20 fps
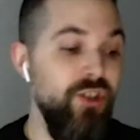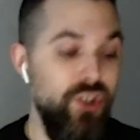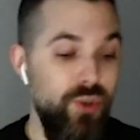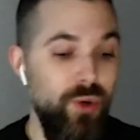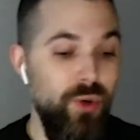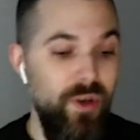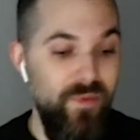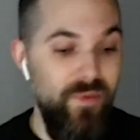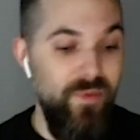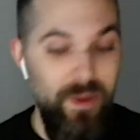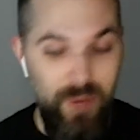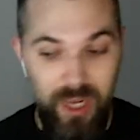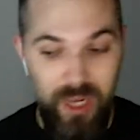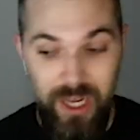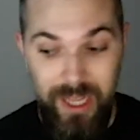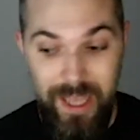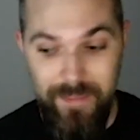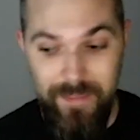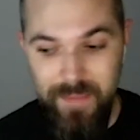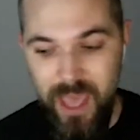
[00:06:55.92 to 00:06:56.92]
unsure if they were
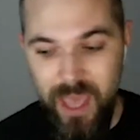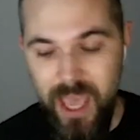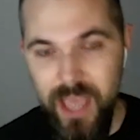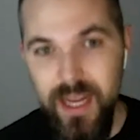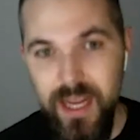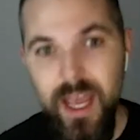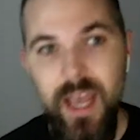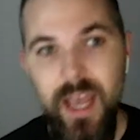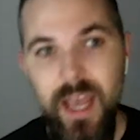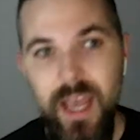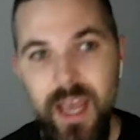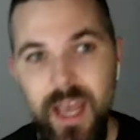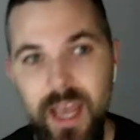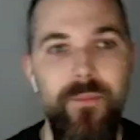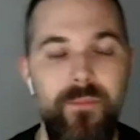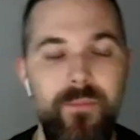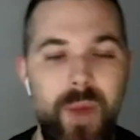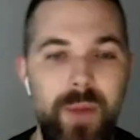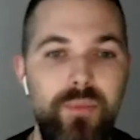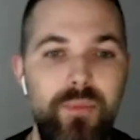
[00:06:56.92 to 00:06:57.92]
going to get made,
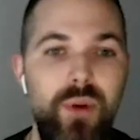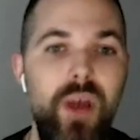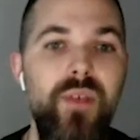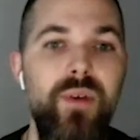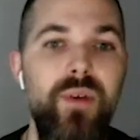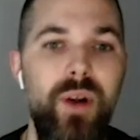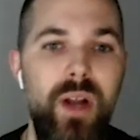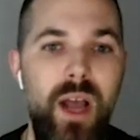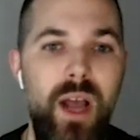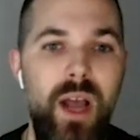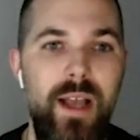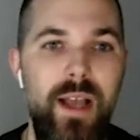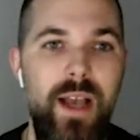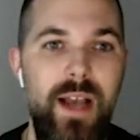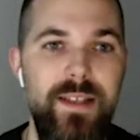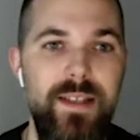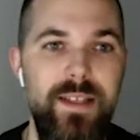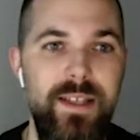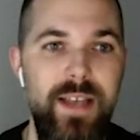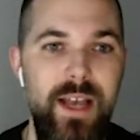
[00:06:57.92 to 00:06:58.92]
my brother and I
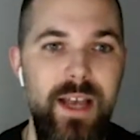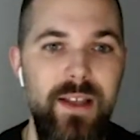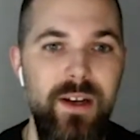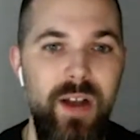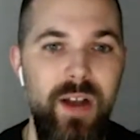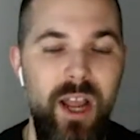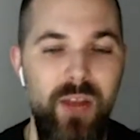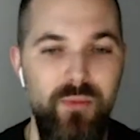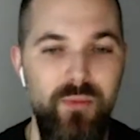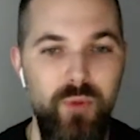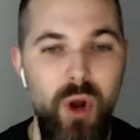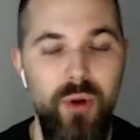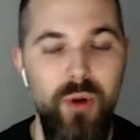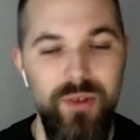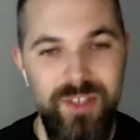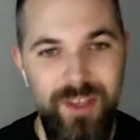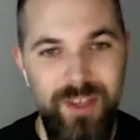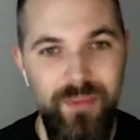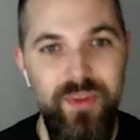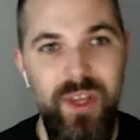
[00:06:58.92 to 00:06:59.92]
got together and
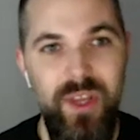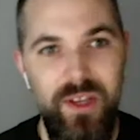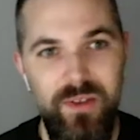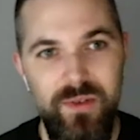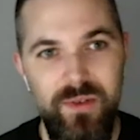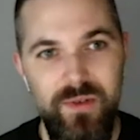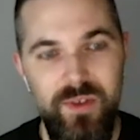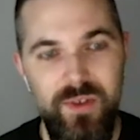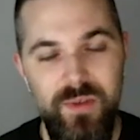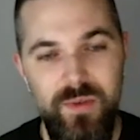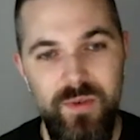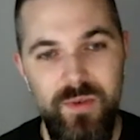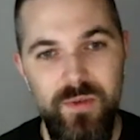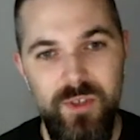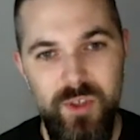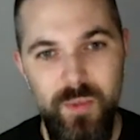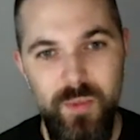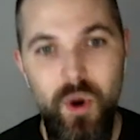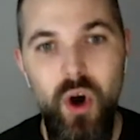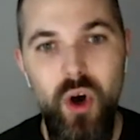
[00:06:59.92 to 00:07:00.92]
wrote something
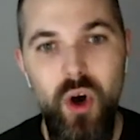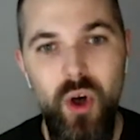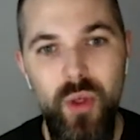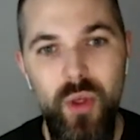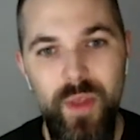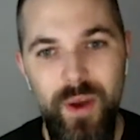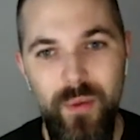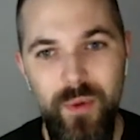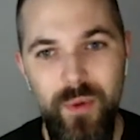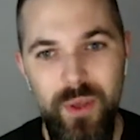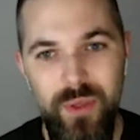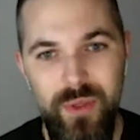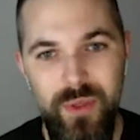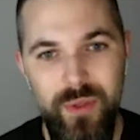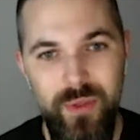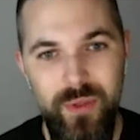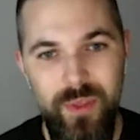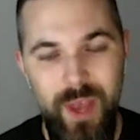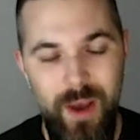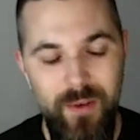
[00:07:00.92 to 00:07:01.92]
small that
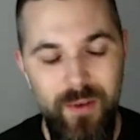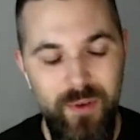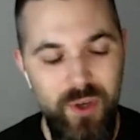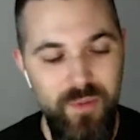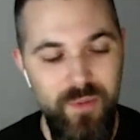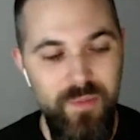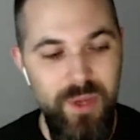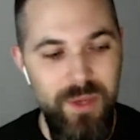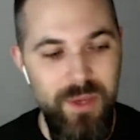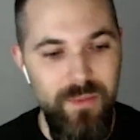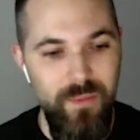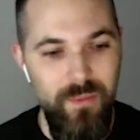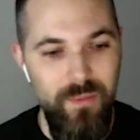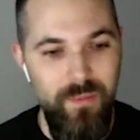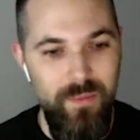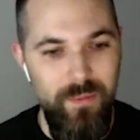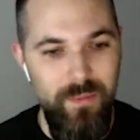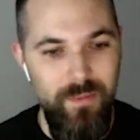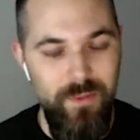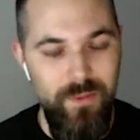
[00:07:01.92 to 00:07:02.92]
could be,
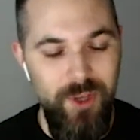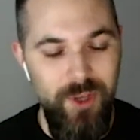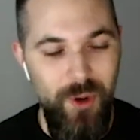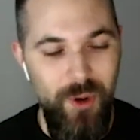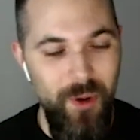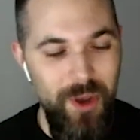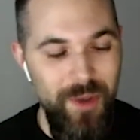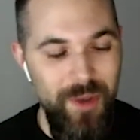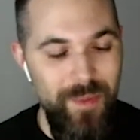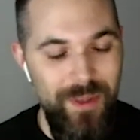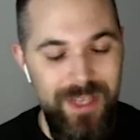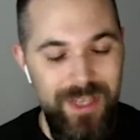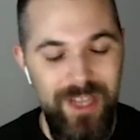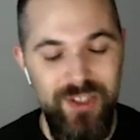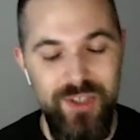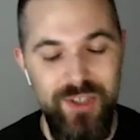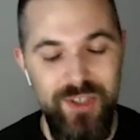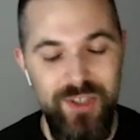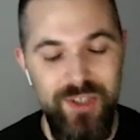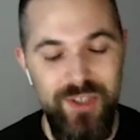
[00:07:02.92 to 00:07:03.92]

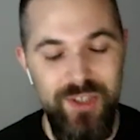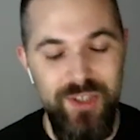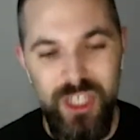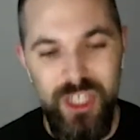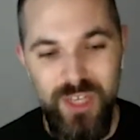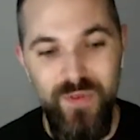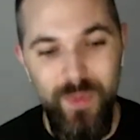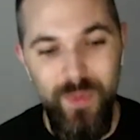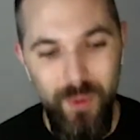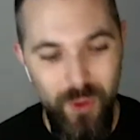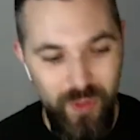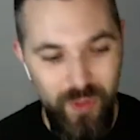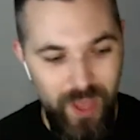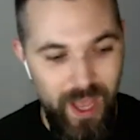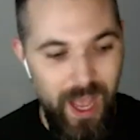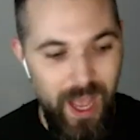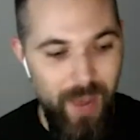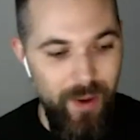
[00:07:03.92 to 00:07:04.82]
potentially more achievable,